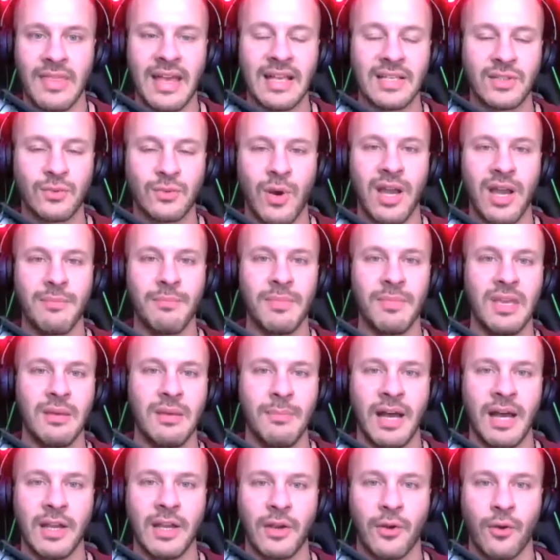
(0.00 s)
And that's why
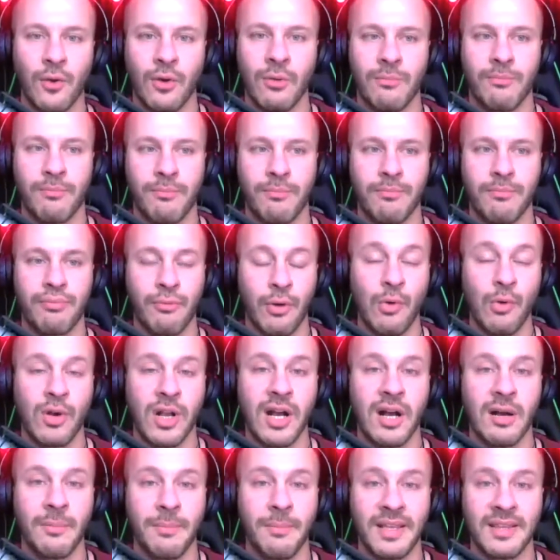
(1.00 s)
me and my girl
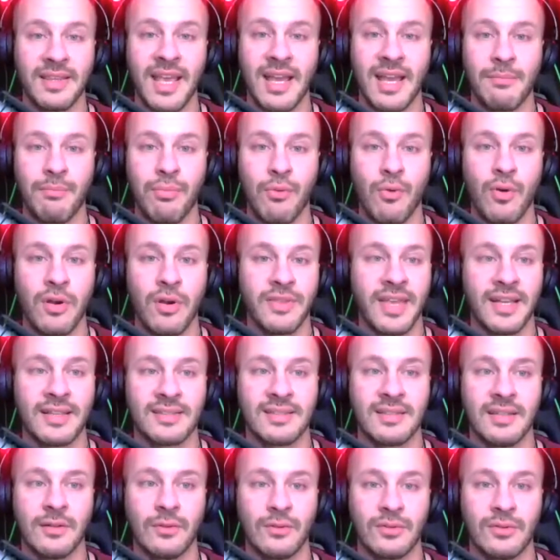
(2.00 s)
broke up. At that point,
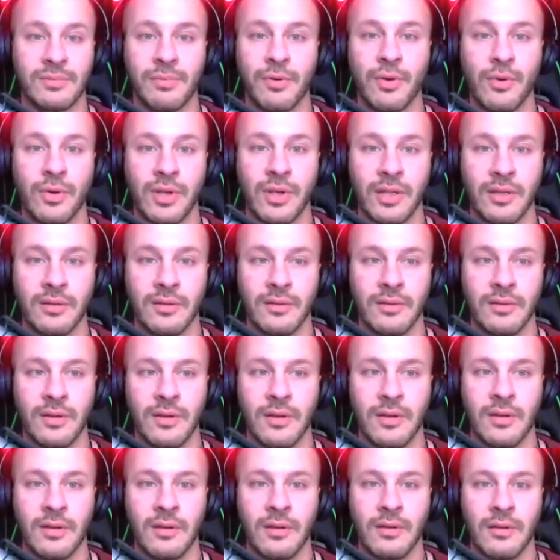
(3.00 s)
that's it. It was broken.
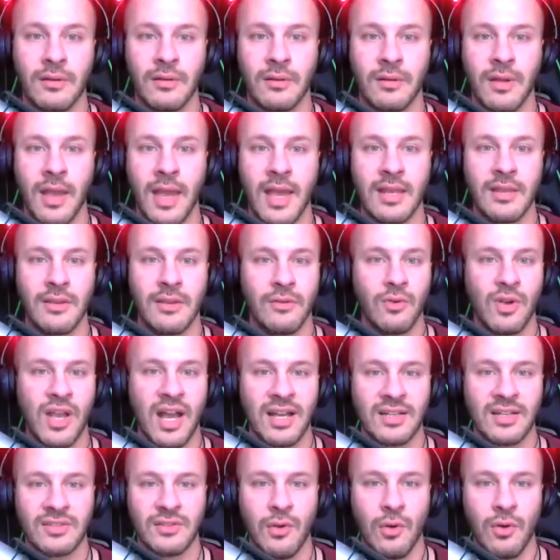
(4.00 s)
And you
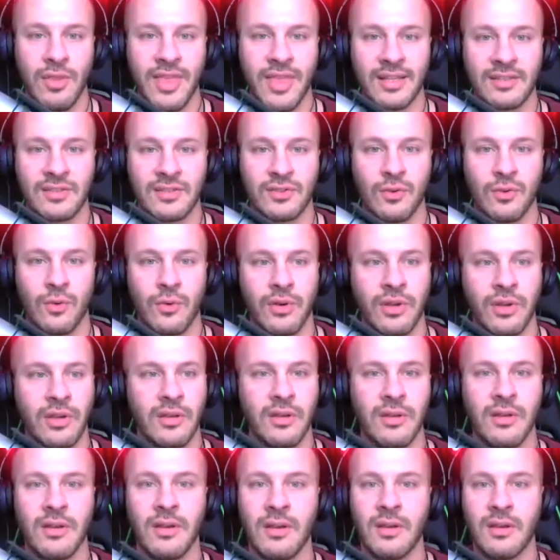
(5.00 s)
guys know that story.
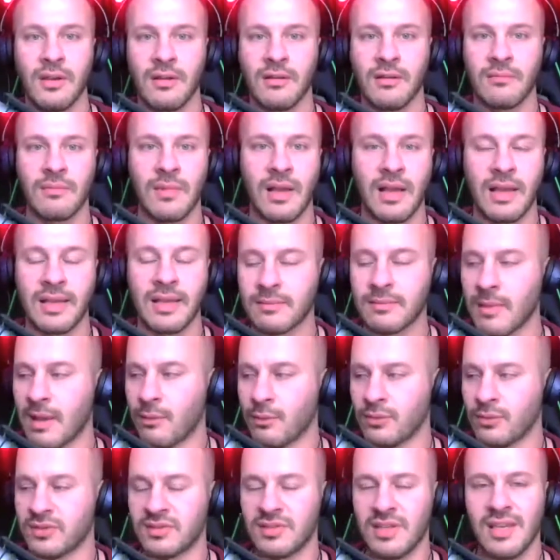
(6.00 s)
I, I
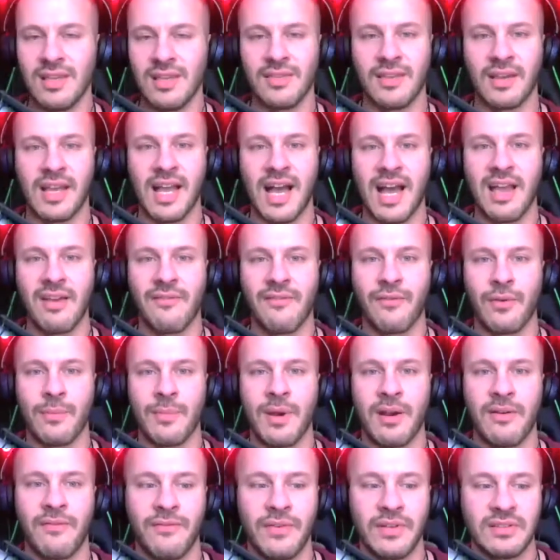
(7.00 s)
was seeing the guy from
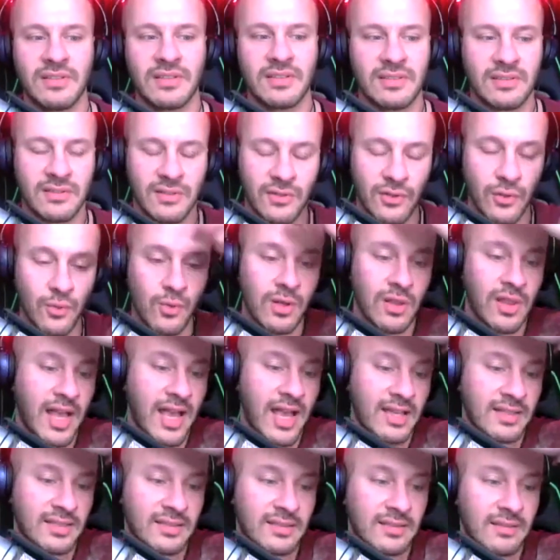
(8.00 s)
our physics two
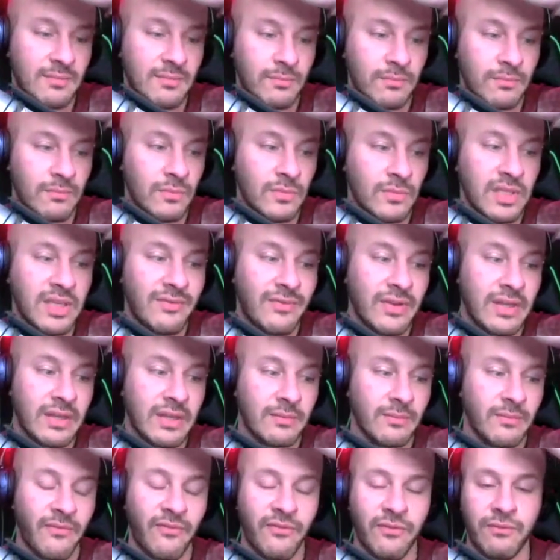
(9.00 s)
class
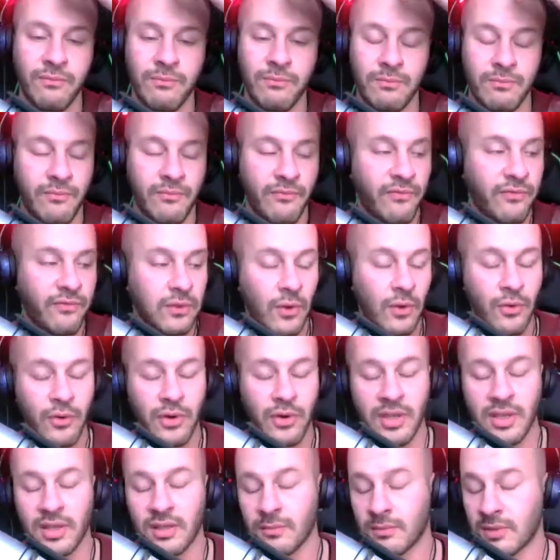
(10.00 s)
leaving
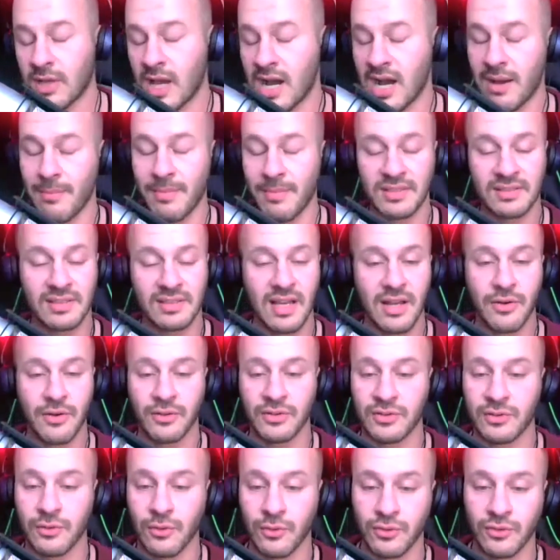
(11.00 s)
flirty comments on her
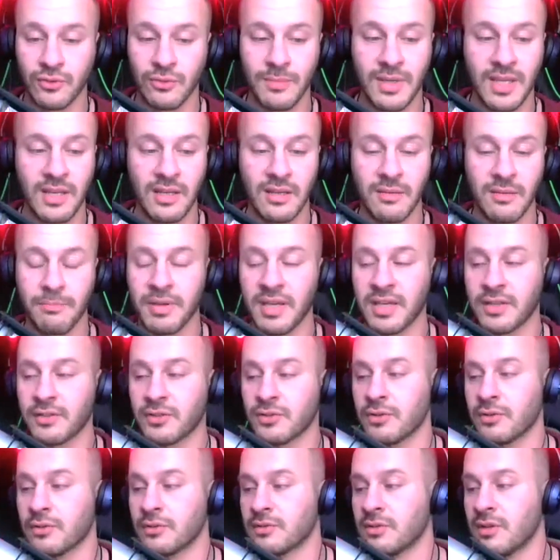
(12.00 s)
social media
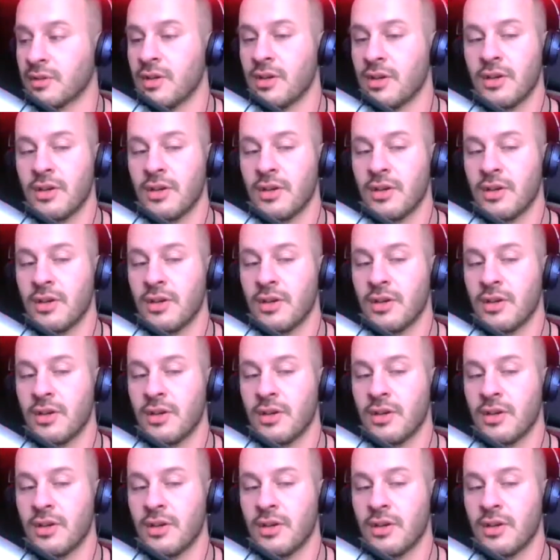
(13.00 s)
pictures,